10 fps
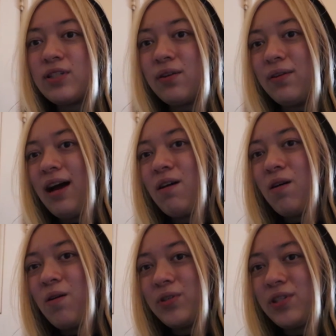so
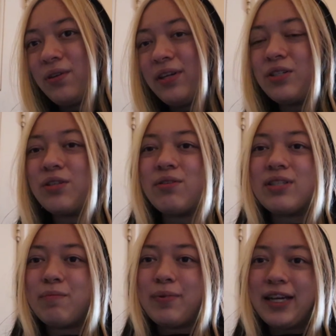I'll also
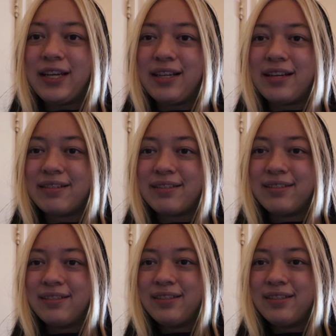introduce a bunny later.